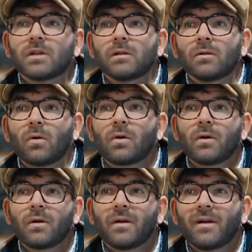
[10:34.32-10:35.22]
to look
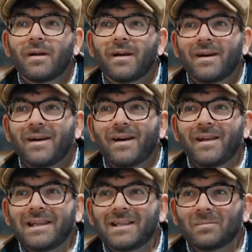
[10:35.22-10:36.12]

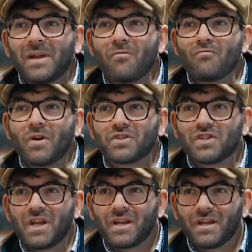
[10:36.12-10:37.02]
a little bit
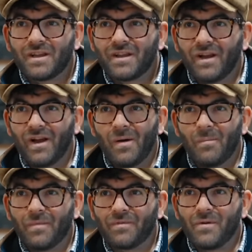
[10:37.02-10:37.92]
rustic
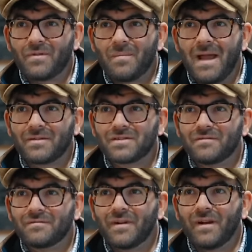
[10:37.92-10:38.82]
through the amount
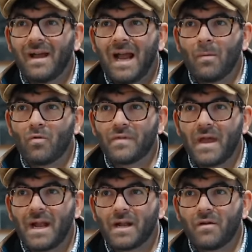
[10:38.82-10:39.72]
of hammering
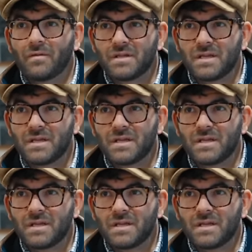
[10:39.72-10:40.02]
they'd had over the years.